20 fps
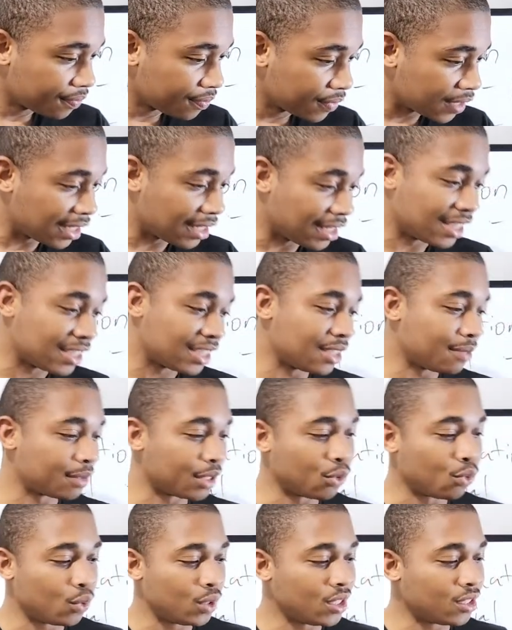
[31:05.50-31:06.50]
Unless
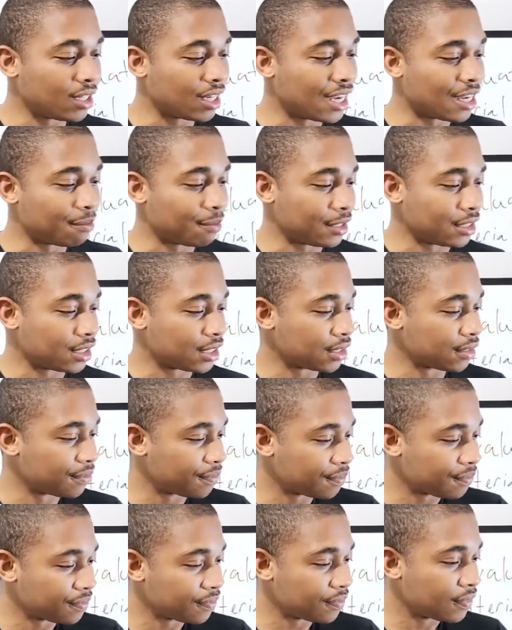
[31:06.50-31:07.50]
something weird happens.
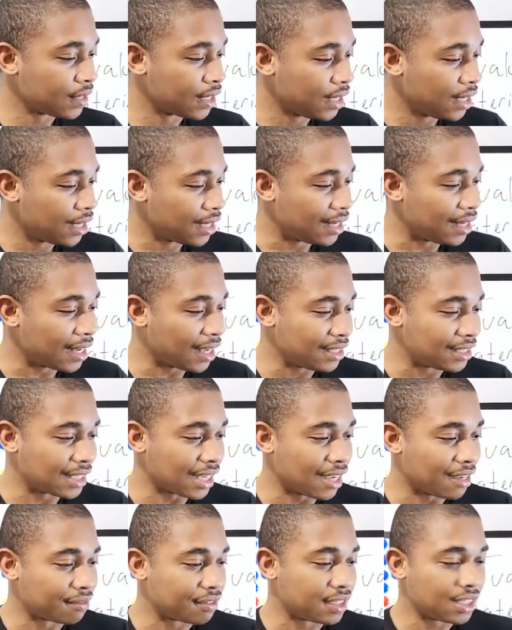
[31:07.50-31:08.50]
Knight to
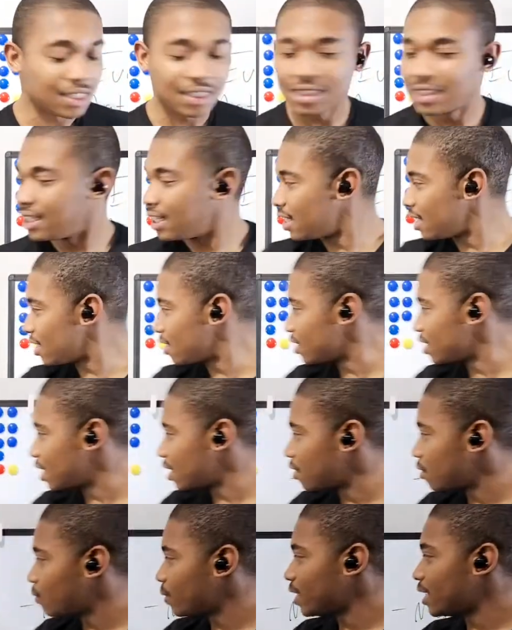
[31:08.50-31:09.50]
F6.
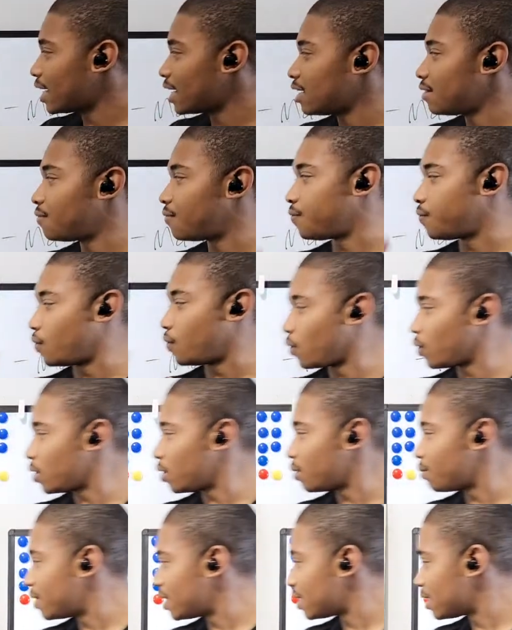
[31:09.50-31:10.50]
No, we got to
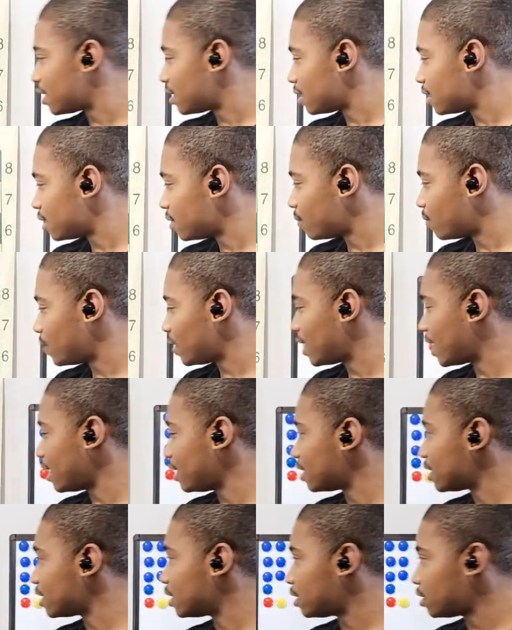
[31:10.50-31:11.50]
form we can't
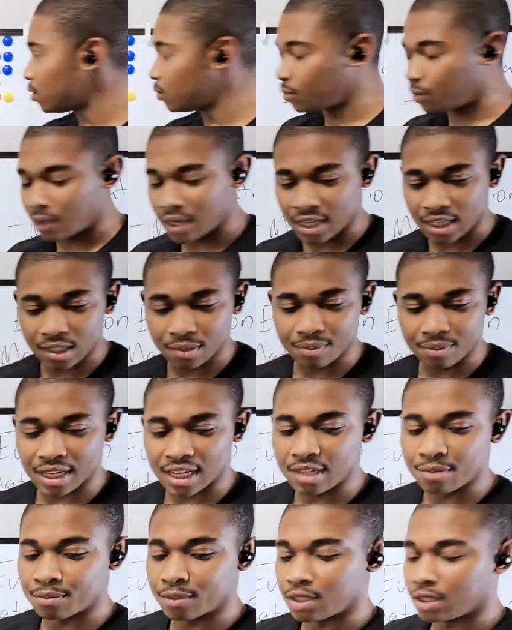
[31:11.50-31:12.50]
just do random
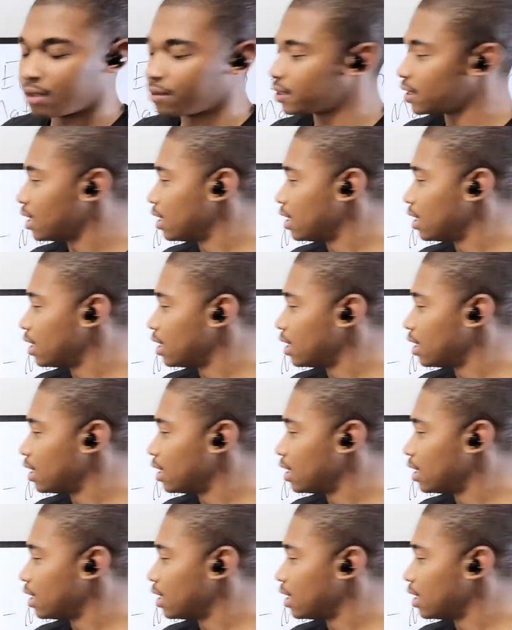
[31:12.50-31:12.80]
knight moves,